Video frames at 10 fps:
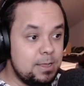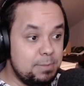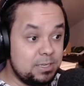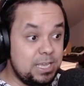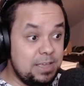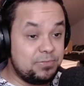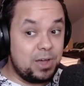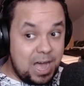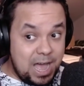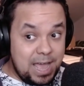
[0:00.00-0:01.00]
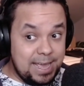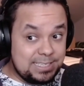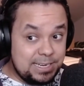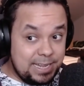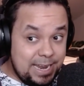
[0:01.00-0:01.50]
Because if I,
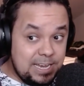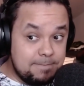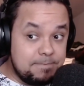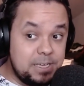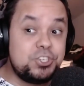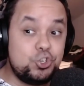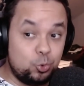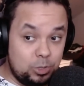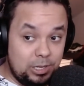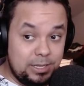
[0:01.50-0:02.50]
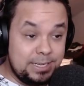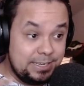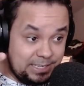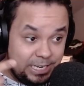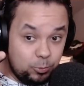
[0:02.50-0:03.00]
as an individual,
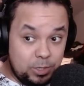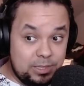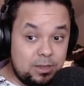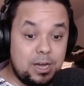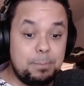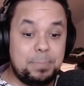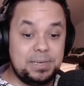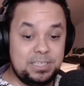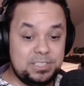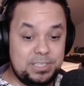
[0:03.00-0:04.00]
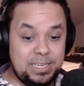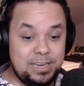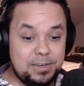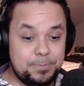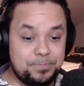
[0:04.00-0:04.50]
did what the companies
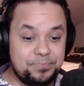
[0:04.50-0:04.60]
did,